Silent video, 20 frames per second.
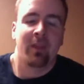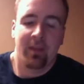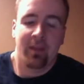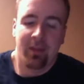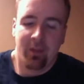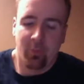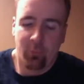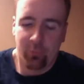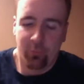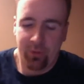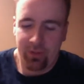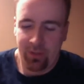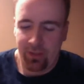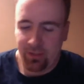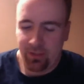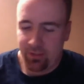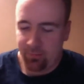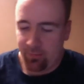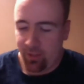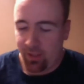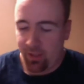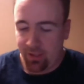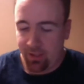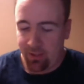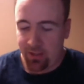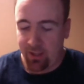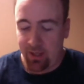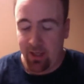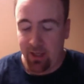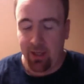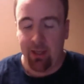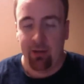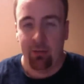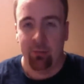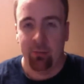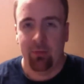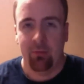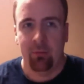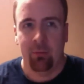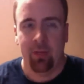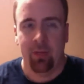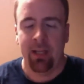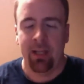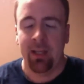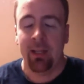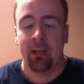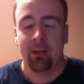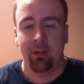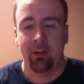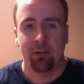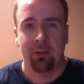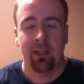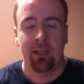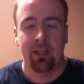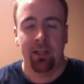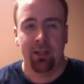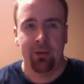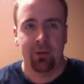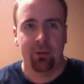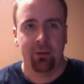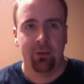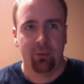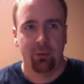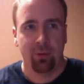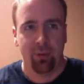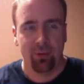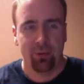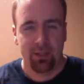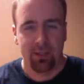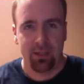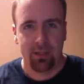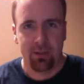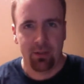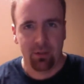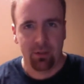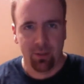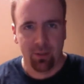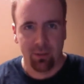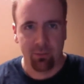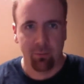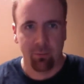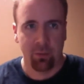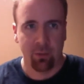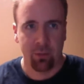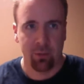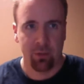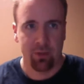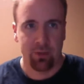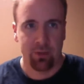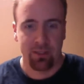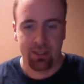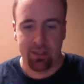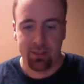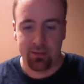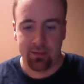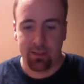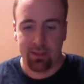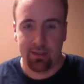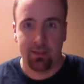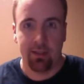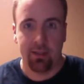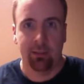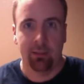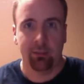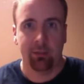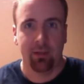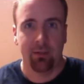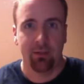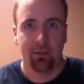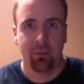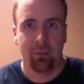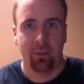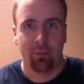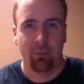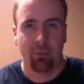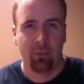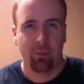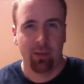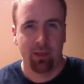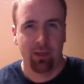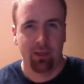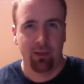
Well, I hope, and they can actually go to your website too and purchase a signed copy of the paperback.